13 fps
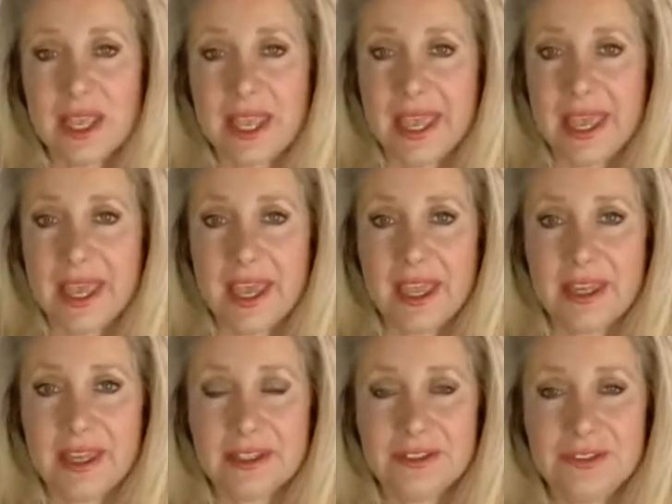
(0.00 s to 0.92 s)
Mm-hmm.
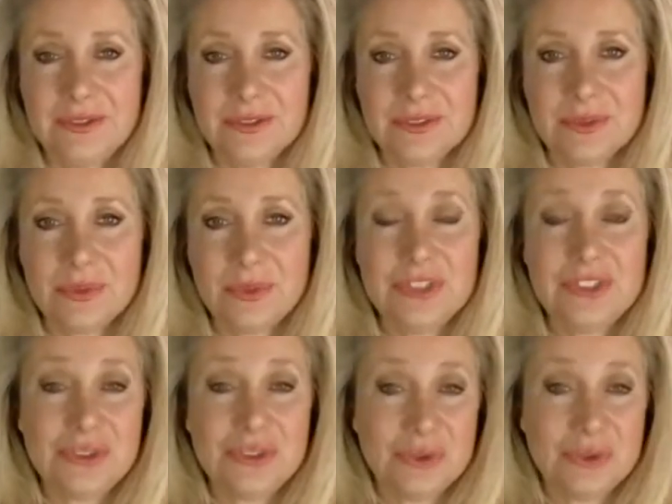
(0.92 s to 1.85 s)
And
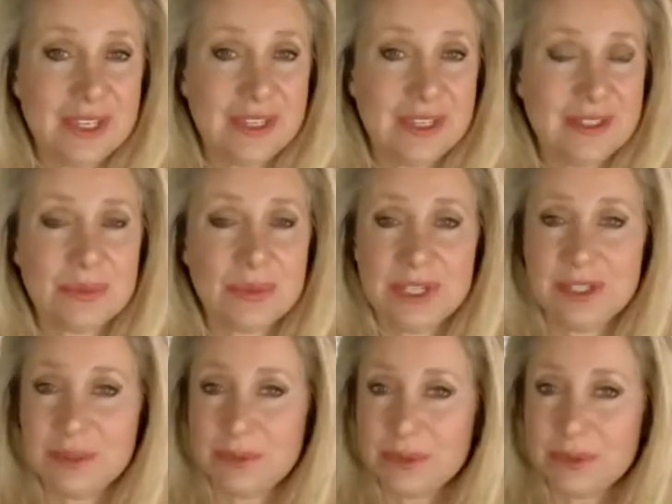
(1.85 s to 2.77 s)
we joined
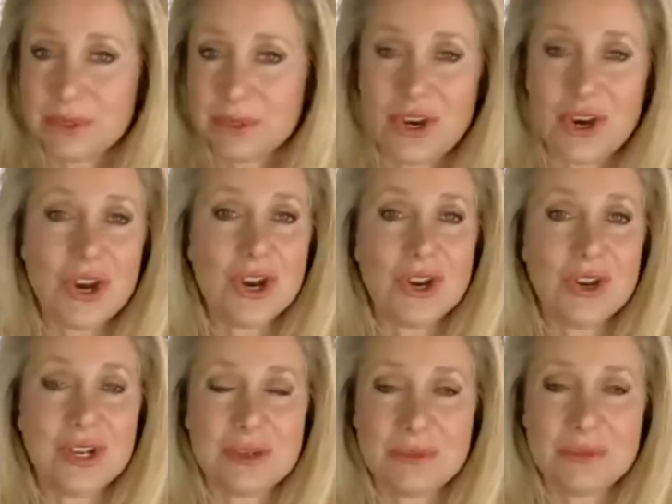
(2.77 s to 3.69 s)
Brendon
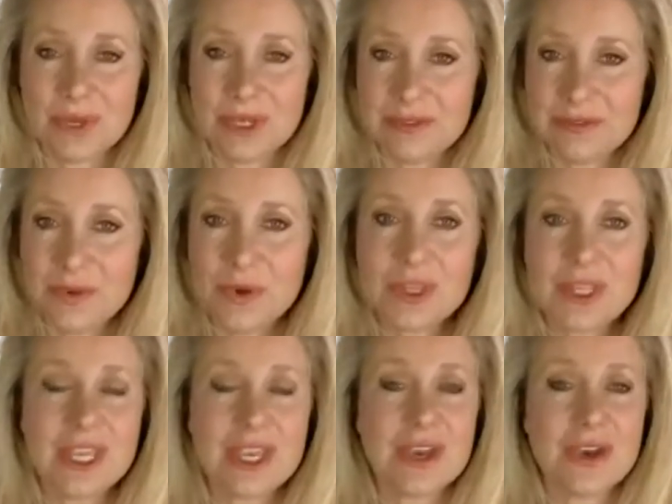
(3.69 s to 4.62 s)
Burchard and Marie
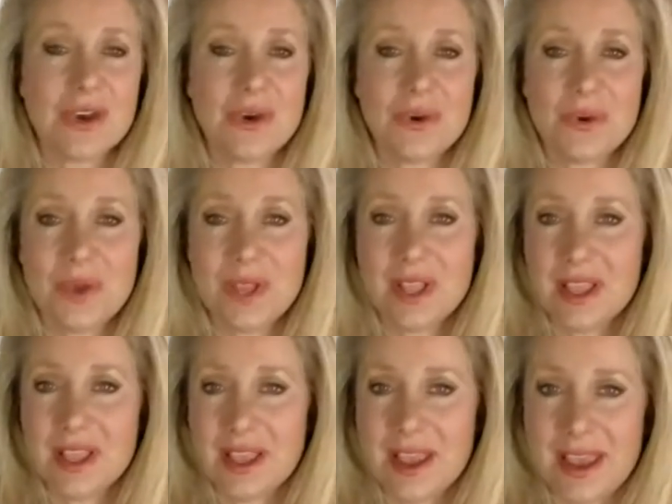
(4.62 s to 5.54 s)
Forleo
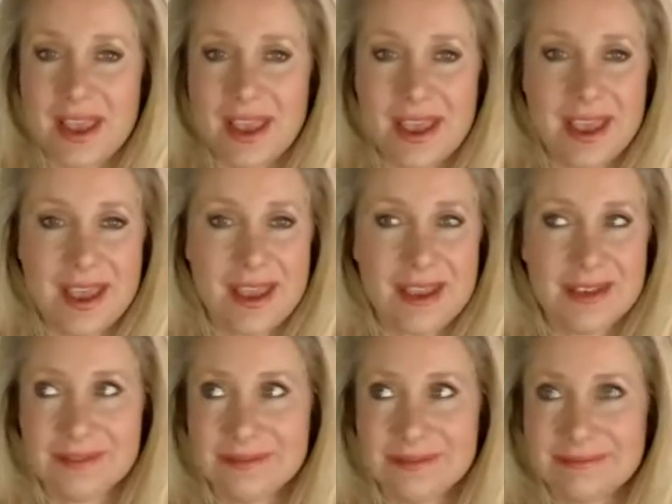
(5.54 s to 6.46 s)

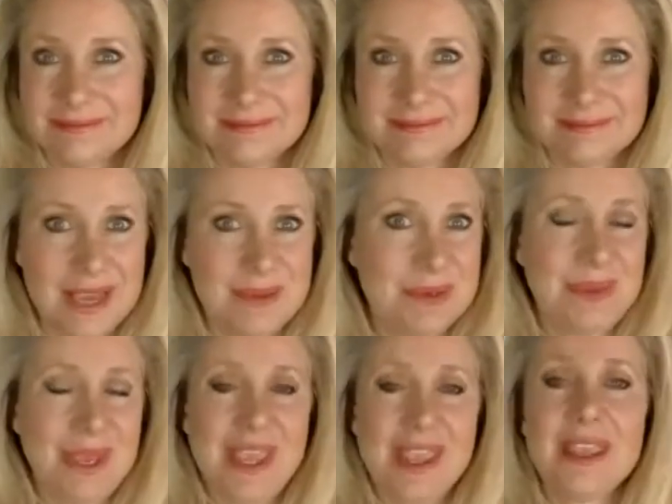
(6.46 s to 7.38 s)
and
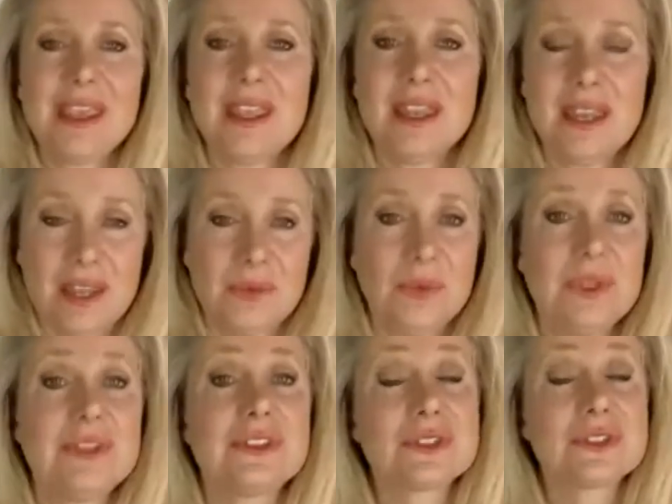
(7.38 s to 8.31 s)
Evan Hagen,
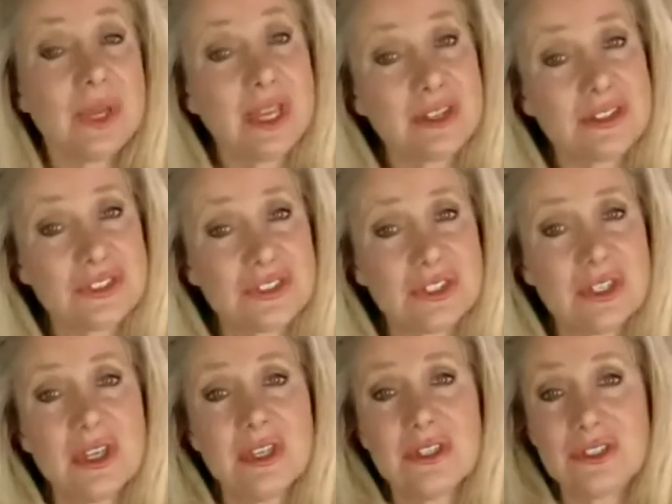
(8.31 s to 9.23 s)
and we
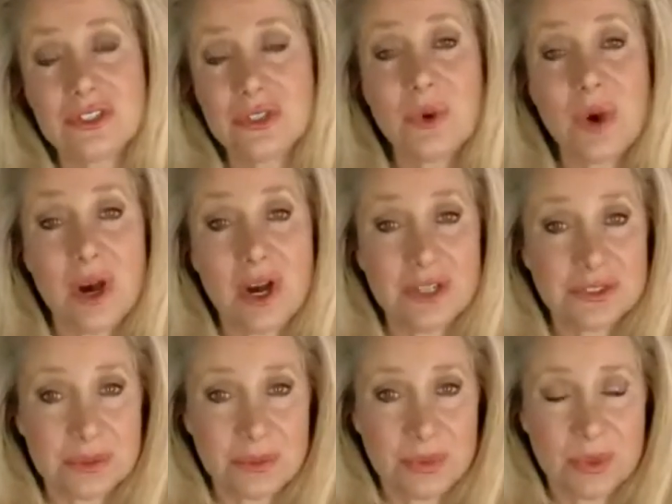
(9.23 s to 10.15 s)
switched to
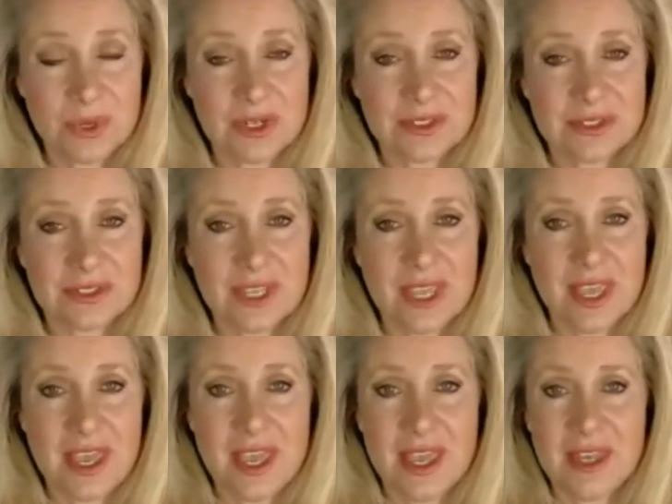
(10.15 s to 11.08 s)
Ontraport,
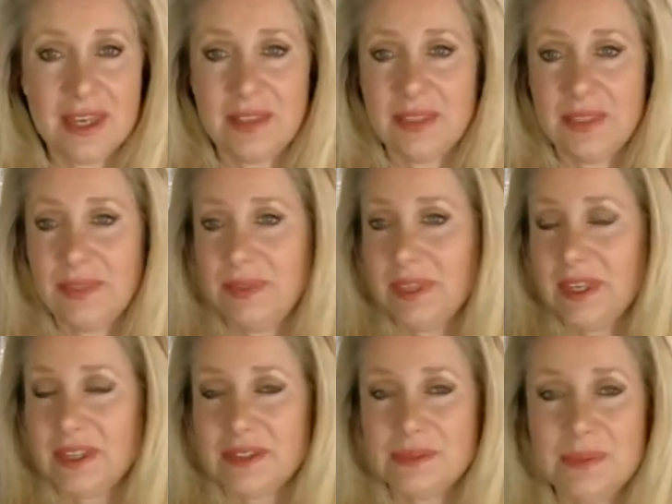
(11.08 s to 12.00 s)

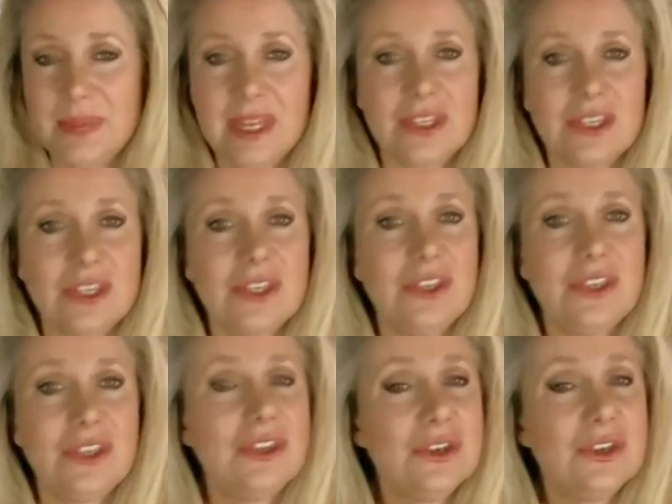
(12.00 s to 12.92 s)
and mm-hmm. it's made a
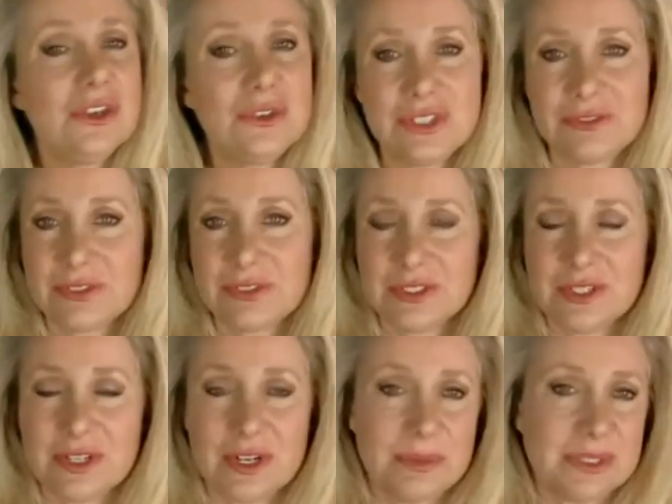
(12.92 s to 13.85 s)
huge difference
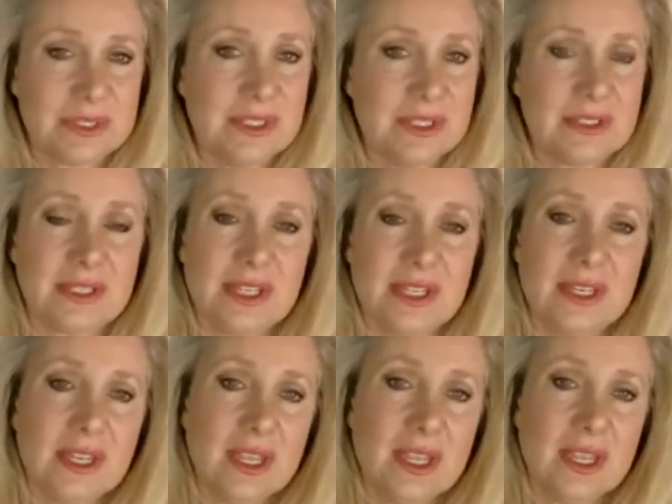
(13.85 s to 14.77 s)
in our business.
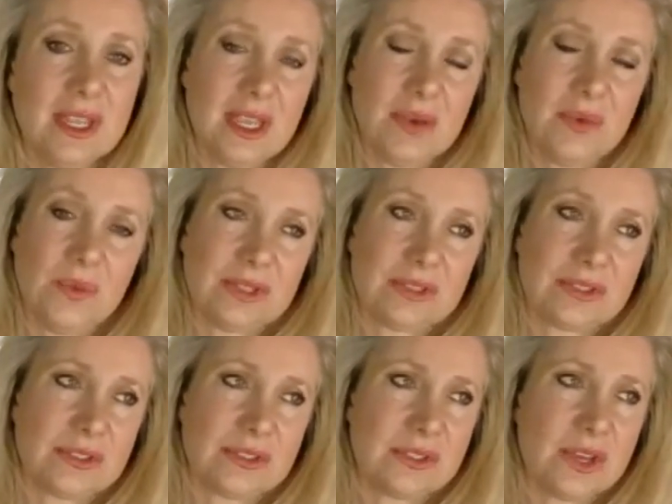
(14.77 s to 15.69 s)
It
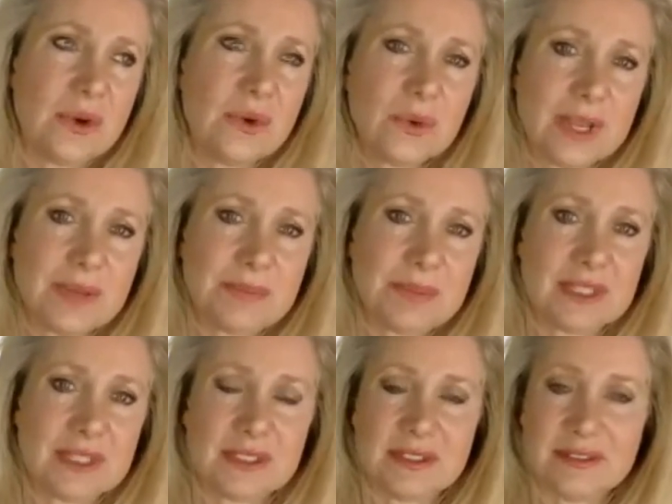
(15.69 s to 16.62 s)
it's so great
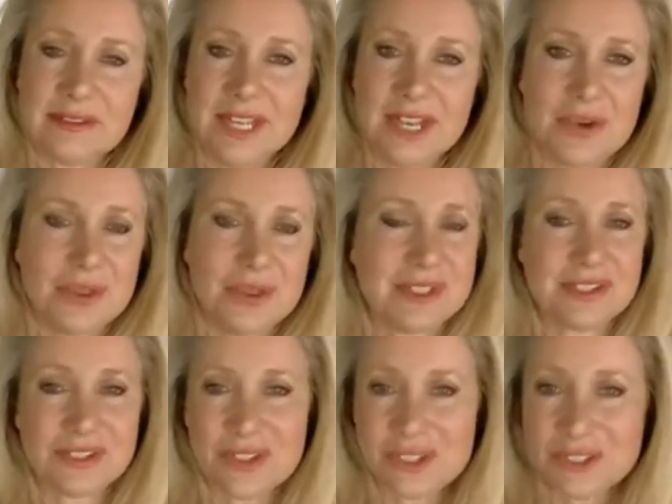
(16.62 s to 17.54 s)
because it you know it
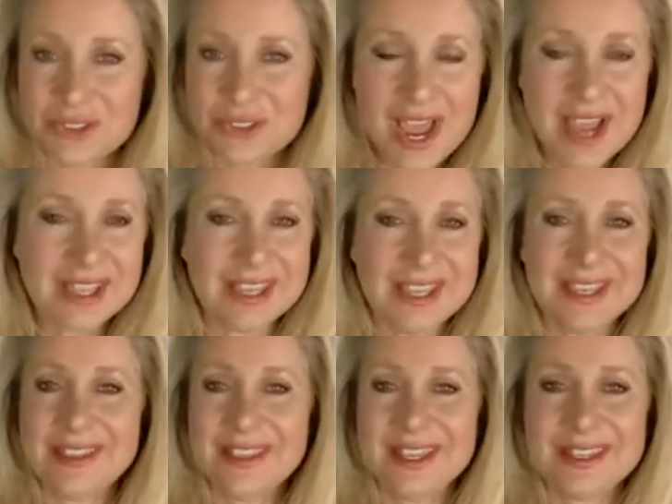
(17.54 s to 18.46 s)
does all the
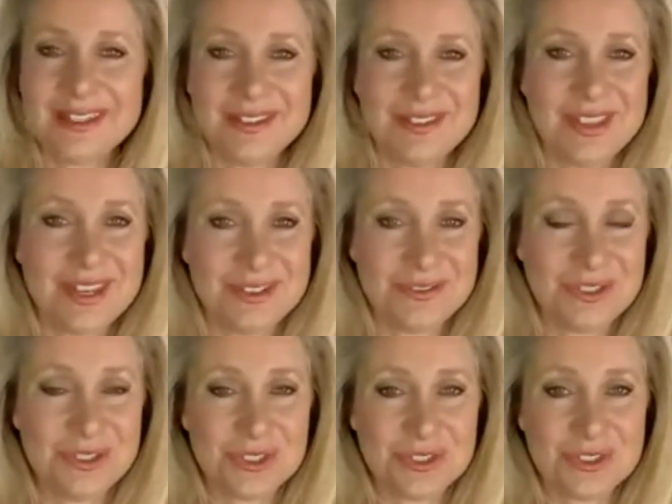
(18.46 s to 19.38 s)
tracking that that
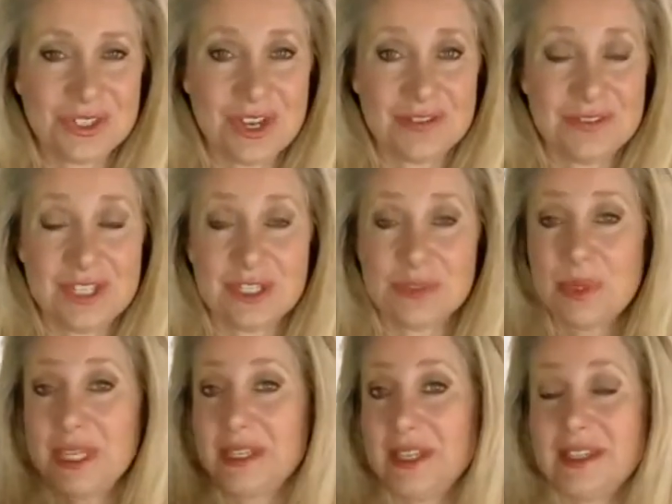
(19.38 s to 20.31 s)
Infusionsoft does,
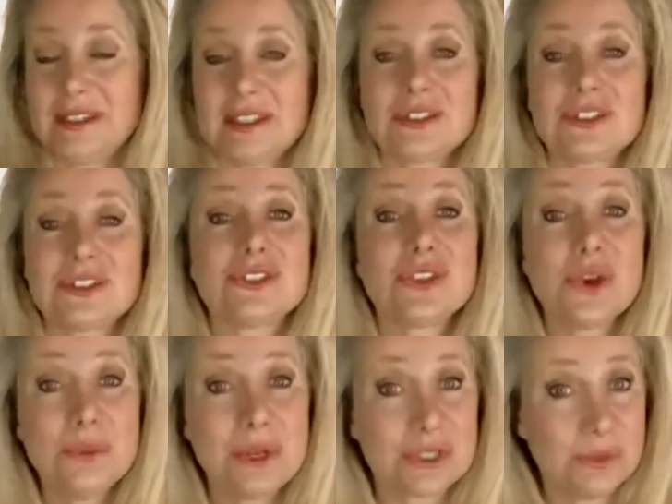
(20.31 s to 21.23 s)
but it, it does
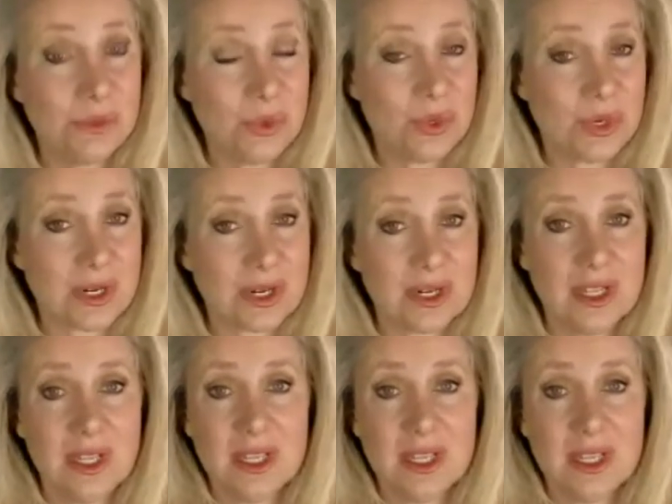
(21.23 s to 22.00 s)
so much more.